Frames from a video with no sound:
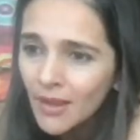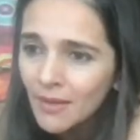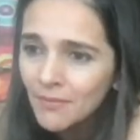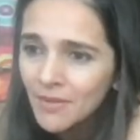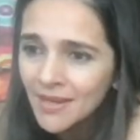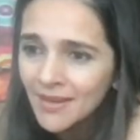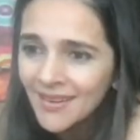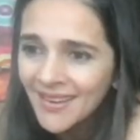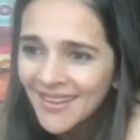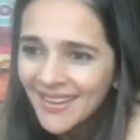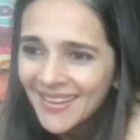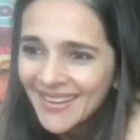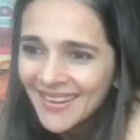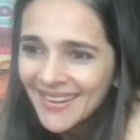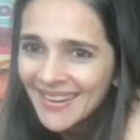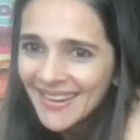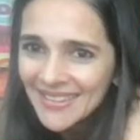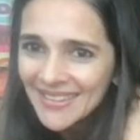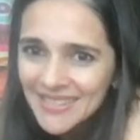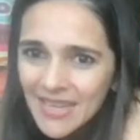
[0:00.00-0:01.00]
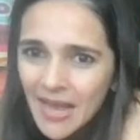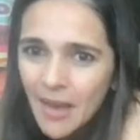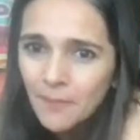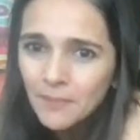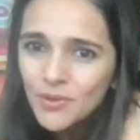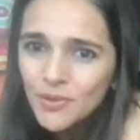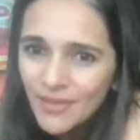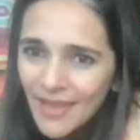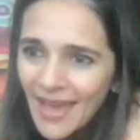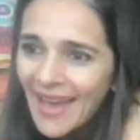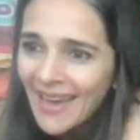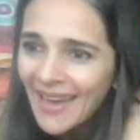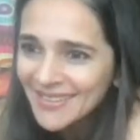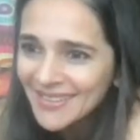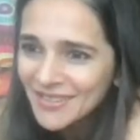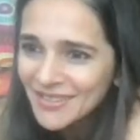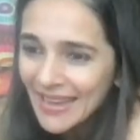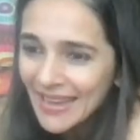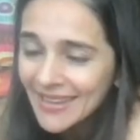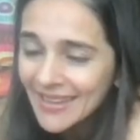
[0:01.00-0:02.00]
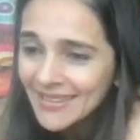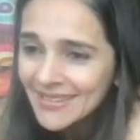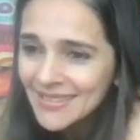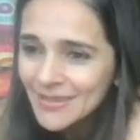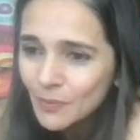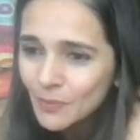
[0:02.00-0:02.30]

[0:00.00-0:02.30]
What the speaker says: I mean, it's come to that, right?